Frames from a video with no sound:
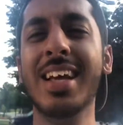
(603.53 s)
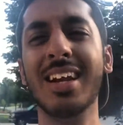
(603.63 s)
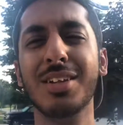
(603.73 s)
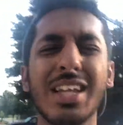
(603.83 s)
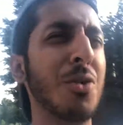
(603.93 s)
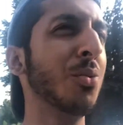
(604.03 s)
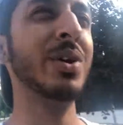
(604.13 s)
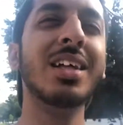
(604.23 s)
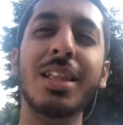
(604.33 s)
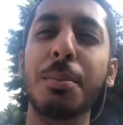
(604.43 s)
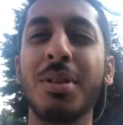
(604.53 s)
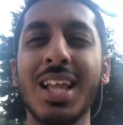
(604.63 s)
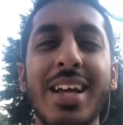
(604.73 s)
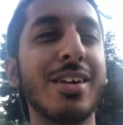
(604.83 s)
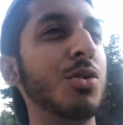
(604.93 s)
get a little weekly
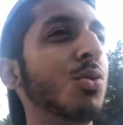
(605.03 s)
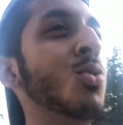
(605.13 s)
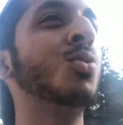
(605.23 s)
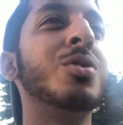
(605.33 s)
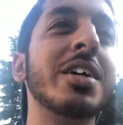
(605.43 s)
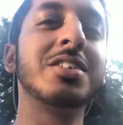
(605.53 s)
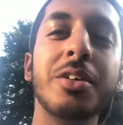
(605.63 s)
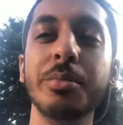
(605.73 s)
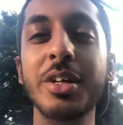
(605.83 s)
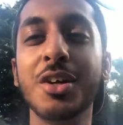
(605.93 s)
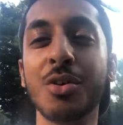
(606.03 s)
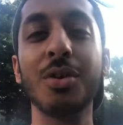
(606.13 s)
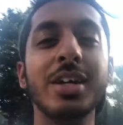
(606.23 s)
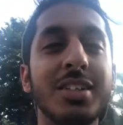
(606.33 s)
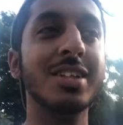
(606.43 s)
planner. Ooh, it's gonna be
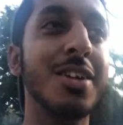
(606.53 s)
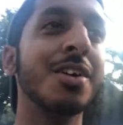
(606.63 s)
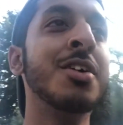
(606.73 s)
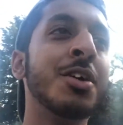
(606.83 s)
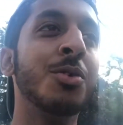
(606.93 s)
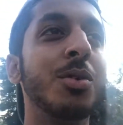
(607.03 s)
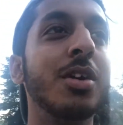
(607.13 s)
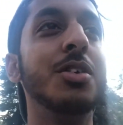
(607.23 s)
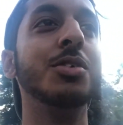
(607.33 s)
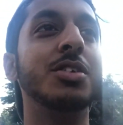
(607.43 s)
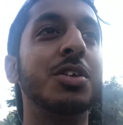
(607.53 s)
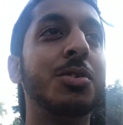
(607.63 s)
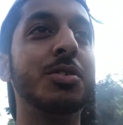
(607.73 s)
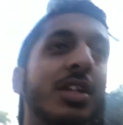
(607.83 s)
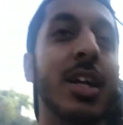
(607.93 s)
crazy, y'all. We're gonna do this
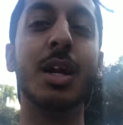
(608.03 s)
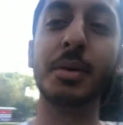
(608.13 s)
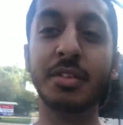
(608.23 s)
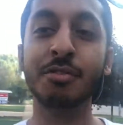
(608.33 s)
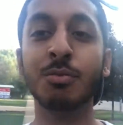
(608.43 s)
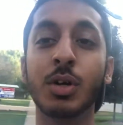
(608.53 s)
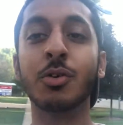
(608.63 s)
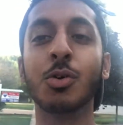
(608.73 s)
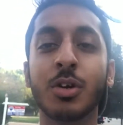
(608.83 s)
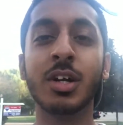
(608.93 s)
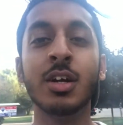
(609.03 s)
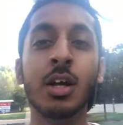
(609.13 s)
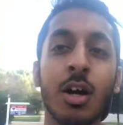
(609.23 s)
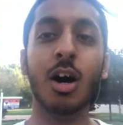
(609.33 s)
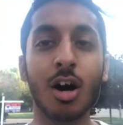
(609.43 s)
whole thing gonna record
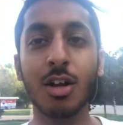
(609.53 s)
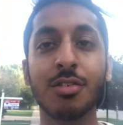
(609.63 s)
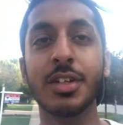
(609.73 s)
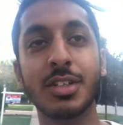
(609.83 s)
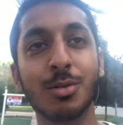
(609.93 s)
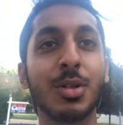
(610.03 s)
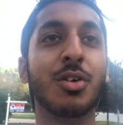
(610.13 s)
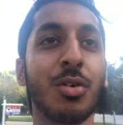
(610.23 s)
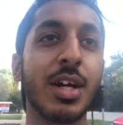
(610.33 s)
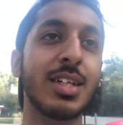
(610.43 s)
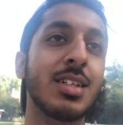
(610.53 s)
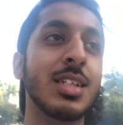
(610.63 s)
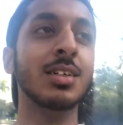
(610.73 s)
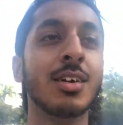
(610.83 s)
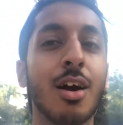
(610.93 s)
all of it. It's gonna be
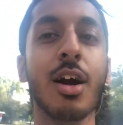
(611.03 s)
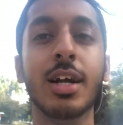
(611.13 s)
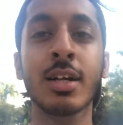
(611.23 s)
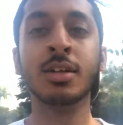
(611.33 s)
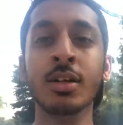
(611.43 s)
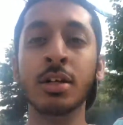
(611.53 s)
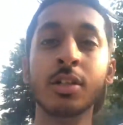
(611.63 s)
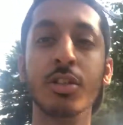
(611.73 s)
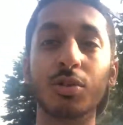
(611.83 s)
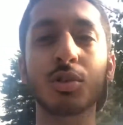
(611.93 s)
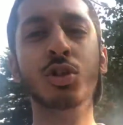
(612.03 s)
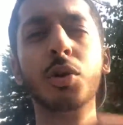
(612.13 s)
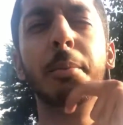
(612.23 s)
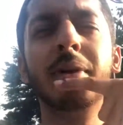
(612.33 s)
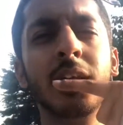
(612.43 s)
crazy, all right? So
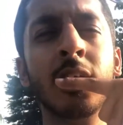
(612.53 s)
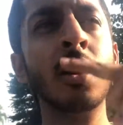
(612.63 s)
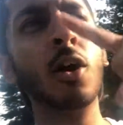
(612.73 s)
join me